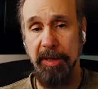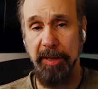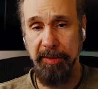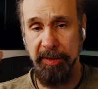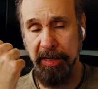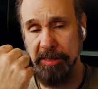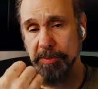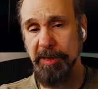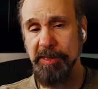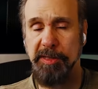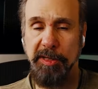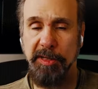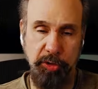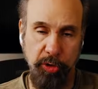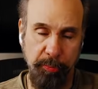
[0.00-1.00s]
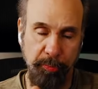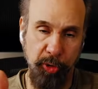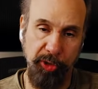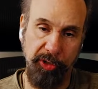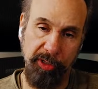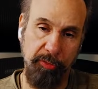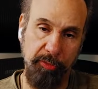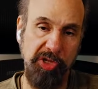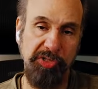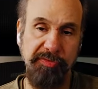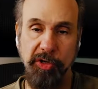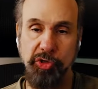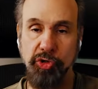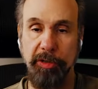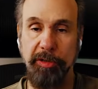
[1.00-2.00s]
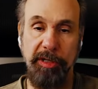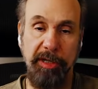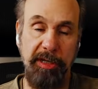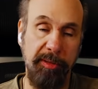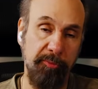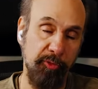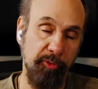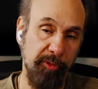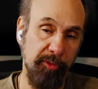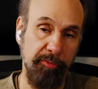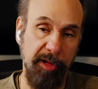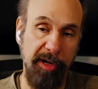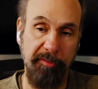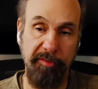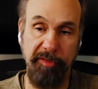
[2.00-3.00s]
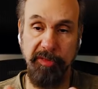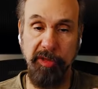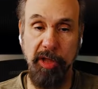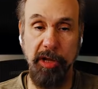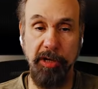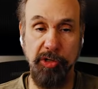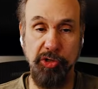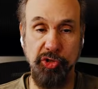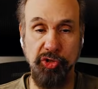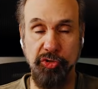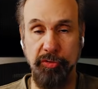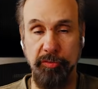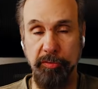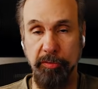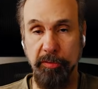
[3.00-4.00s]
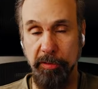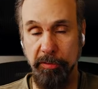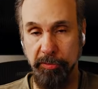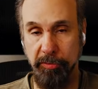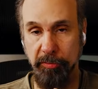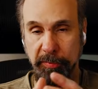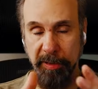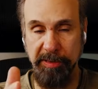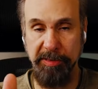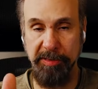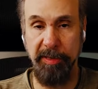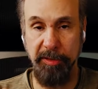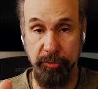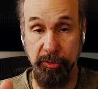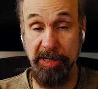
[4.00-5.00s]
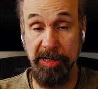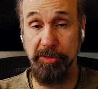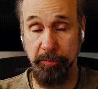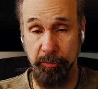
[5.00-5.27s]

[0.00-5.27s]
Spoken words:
And that's basically you appoint a cross-functional team with relevant knowledge to basically address the